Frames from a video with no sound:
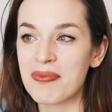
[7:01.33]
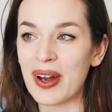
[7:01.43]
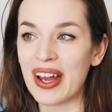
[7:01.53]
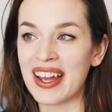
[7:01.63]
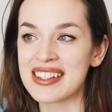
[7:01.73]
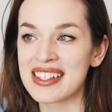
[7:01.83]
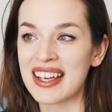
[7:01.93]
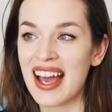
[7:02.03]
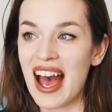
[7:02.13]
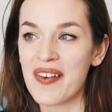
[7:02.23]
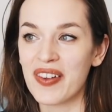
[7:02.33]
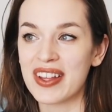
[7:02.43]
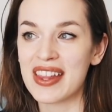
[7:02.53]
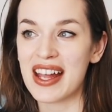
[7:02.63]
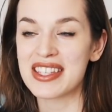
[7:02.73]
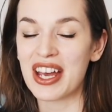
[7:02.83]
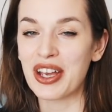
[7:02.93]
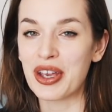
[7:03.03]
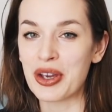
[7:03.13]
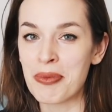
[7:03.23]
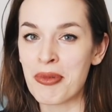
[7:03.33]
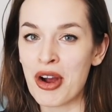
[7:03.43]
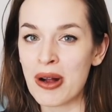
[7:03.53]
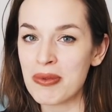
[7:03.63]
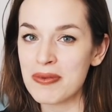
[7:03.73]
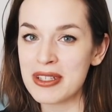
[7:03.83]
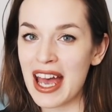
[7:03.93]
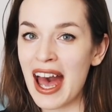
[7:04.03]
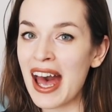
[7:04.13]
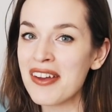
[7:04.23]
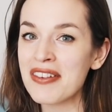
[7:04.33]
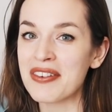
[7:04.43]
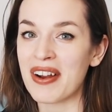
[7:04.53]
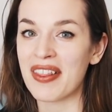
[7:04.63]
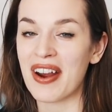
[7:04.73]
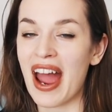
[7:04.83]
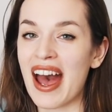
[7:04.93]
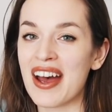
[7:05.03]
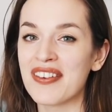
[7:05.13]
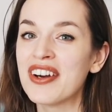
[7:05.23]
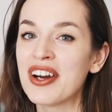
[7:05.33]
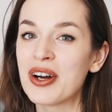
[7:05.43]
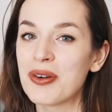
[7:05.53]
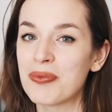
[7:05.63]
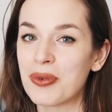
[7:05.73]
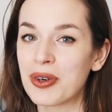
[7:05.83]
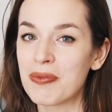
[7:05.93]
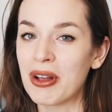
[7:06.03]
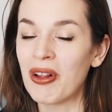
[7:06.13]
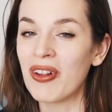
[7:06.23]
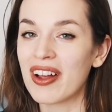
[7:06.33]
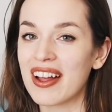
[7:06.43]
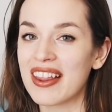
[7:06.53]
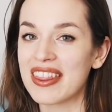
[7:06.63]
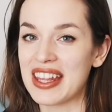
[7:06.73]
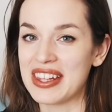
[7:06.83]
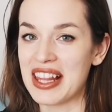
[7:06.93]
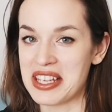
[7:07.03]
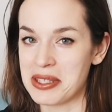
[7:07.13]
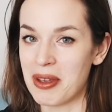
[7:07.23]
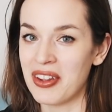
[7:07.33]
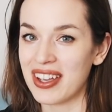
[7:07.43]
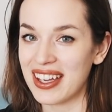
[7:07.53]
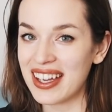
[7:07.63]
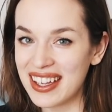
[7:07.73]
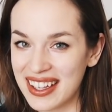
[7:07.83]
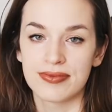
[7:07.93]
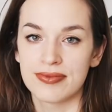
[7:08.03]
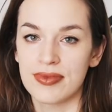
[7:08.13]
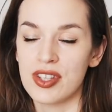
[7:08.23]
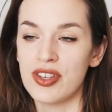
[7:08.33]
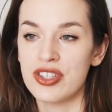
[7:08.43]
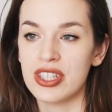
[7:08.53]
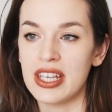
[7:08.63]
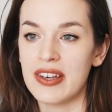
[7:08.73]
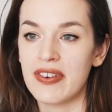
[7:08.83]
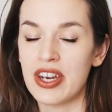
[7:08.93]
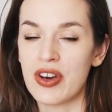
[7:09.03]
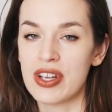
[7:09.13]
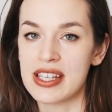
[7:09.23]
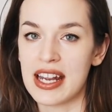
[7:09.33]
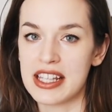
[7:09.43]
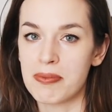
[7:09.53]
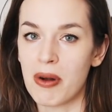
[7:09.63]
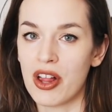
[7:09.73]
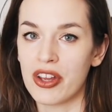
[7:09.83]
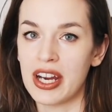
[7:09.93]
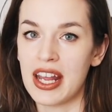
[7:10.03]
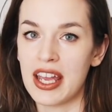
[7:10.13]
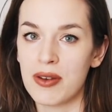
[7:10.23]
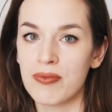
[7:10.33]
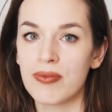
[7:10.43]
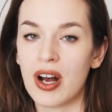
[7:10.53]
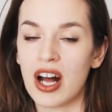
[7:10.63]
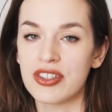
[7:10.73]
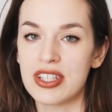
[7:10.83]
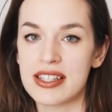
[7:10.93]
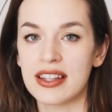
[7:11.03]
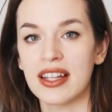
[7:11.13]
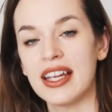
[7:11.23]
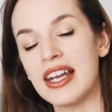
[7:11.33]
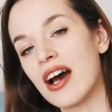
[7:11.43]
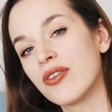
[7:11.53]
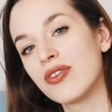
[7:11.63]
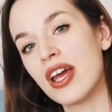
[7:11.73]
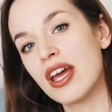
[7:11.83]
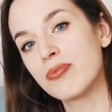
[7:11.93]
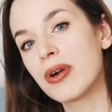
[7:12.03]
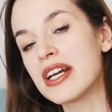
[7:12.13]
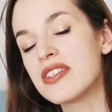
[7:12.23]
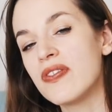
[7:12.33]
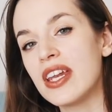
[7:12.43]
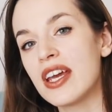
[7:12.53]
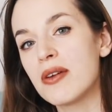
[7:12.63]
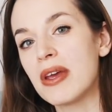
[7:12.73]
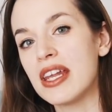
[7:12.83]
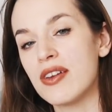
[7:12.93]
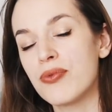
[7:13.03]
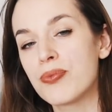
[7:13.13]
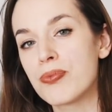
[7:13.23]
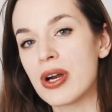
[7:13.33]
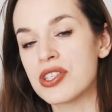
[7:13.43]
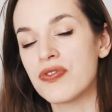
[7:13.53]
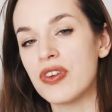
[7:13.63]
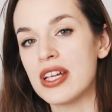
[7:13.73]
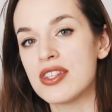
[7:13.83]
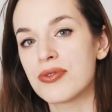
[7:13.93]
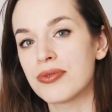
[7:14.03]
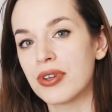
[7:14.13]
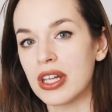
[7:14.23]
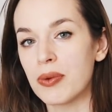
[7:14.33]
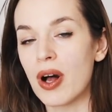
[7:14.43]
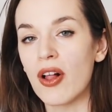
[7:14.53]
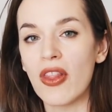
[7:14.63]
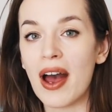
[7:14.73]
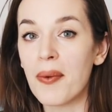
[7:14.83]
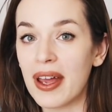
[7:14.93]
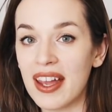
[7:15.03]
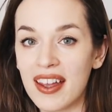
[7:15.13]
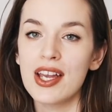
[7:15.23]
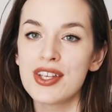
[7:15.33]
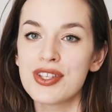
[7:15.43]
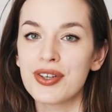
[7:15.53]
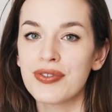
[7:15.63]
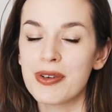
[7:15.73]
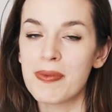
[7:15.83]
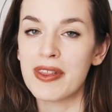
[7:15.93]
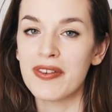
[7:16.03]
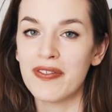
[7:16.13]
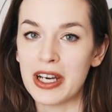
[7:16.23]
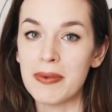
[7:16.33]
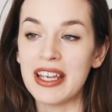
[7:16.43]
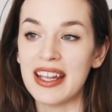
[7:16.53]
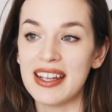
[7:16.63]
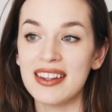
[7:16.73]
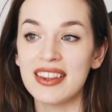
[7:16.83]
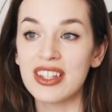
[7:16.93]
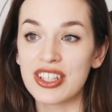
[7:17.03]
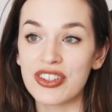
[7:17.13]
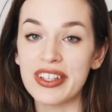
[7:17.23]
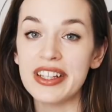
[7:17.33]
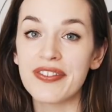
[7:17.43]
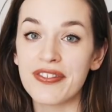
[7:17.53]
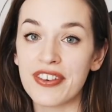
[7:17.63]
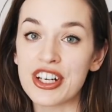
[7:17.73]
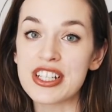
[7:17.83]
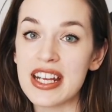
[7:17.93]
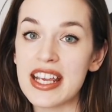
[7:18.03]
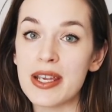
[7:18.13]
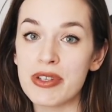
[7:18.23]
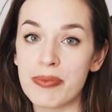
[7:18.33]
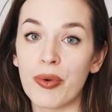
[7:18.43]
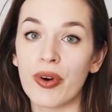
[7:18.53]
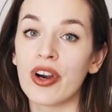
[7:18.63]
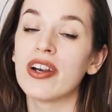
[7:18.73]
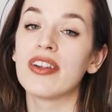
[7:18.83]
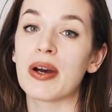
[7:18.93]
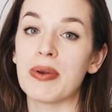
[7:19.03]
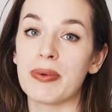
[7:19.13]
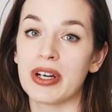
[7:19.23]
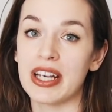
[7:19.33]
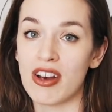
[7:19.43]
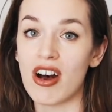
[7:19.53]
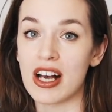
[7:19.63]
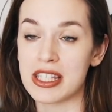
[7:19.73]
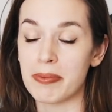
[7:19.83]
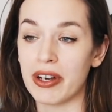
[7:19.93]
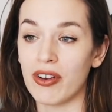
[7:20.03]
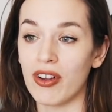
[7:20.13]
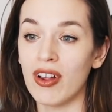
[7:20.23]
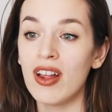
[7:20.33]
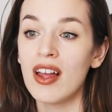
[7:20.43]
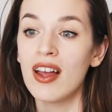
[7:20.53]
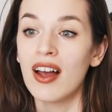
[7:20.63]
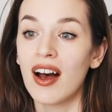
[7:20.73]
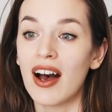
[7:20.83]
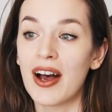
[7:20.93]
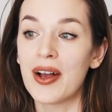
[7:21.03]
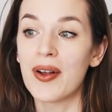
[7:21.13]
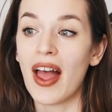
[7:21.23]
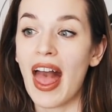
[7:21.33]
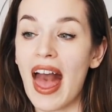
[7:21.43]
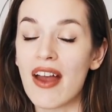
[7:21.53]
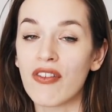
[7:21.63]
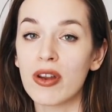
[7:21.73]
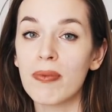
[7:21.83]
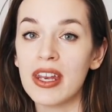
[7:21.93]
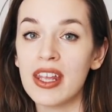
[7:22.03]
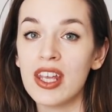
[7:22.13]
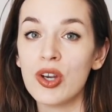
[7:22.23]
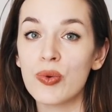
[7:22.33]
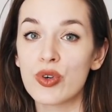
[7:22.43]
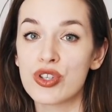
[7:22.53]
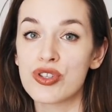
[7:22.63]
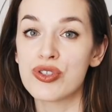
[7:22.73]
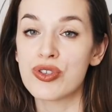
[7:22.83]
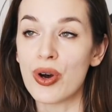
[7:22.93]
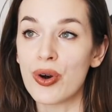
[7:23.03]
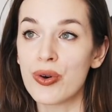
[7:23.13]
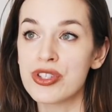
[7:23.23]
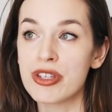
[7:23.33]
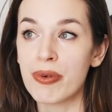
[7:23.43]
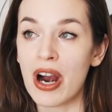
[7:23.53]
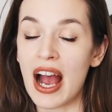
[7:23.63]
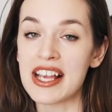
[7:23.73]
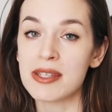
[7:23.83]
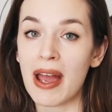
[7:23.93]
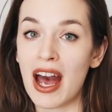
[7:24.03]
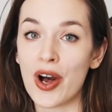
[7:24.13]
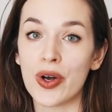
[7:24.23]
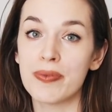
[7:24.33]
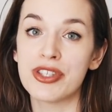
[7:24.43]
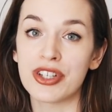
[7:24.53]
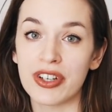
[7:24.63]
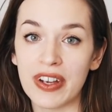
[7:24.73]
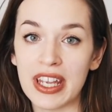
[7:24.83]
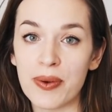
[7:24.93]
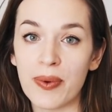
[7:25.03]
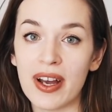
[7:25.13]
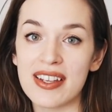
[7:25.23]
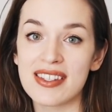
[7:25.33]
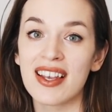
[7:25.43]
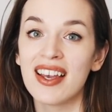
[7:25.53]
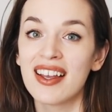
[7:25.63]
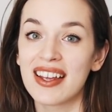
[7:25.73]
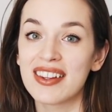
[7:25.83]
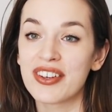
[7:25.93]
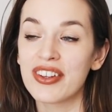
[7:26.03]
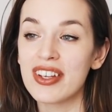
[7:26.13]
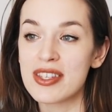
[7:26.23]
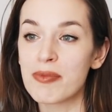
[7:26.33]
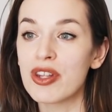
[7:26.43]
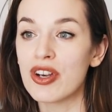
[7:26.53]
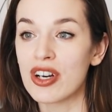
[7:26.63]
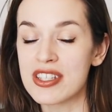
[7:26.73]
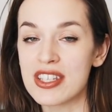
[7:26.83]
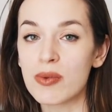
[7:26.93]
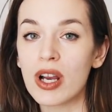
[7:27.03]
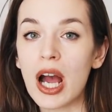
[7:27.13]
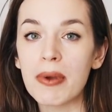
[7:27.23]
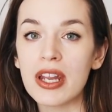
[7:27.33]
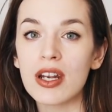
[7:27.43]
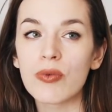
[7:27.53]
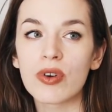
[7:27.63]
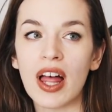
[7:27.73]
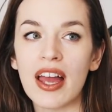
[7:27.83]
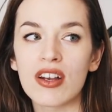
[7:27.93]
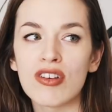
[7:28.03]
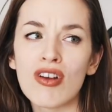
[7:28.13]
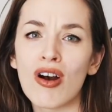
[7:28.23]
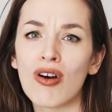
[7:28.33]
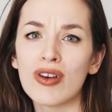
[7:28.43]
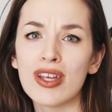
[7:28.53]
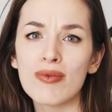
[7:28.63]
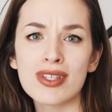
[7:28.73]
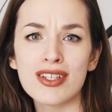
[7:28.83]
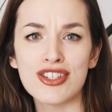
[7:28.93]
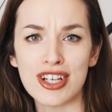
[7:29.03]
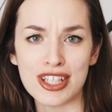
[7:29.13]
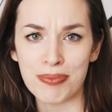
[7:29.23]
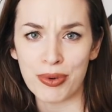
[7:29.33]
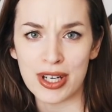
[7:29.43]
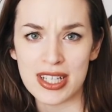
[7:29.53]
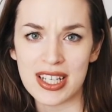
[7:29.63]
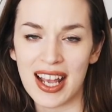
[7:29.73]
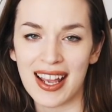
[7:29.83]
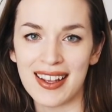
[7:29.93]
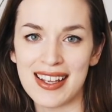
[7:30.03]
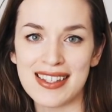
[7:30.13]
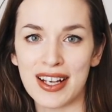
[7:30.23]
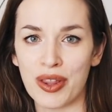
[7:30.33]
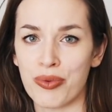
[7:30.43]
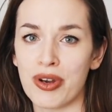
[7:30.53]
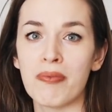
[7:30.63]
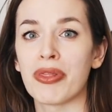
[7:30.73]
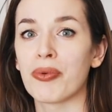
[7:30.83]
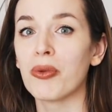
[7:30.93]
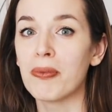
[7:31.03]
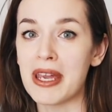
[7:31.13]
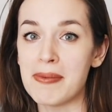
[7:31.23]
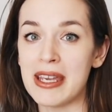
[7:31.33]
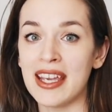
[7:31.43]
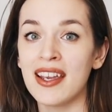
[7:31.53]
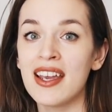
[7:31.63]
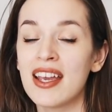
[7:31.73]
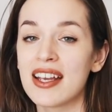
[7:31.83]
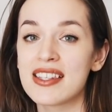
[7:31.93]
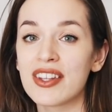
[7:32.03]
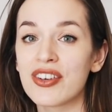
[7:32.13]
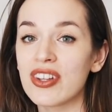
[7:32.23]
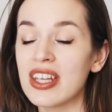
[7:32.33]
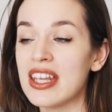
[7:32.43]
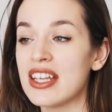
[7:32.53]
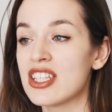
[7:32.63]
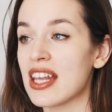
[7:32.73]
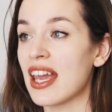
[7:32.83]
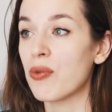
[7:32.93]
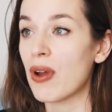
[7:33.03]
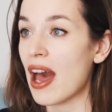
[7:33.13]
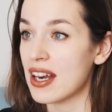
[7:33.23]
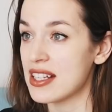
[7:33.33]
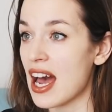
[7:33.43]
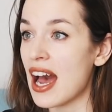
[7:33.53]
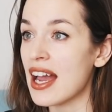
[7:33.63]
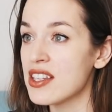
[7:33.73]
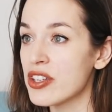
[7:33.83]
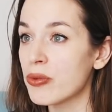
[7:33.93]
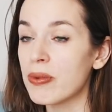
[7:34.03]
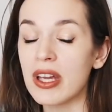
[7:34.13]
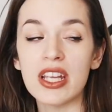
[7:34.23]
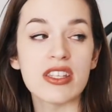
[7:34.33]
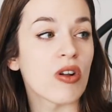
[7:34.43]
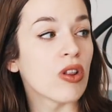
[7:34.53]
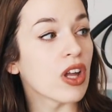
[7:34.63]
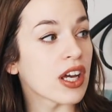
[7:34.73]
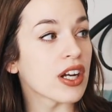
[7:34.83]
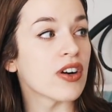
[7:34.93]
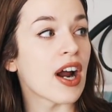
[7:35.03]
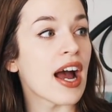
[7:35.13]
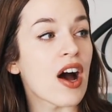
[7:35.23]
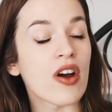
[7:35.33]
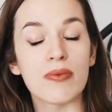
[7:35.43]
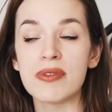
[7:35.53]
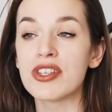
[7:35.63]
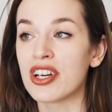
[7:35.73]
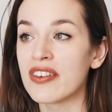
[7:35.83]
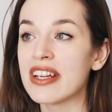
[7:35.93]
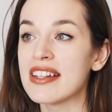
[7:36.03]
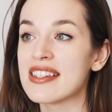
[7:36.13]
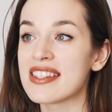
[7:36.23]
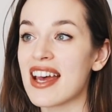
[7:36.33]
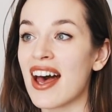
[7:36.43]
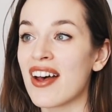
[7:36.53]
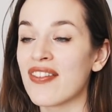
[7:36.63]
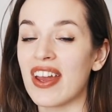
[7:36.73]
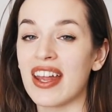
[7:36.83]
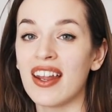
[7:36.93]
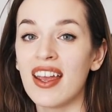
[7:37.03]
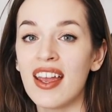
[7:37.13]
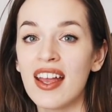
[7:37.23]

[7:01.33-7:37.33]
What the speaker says: but I feel like that's a good problem to have. I'd rather have more milk than less milk. So usually if I notice that it's bothering him, I'll just lay down and breastfeed him, and he breastfeeds really well that way. So from the very beginning, literally the first day he was born that we were in the hospital, everybody was so surprised by how observant he was. Like literally some of the nurses were coming in and were like, no, he wasn't just born today. He's like a 3-month-old baby. Because literally he just like had his eyes open. He's all looking around, observing stuff. And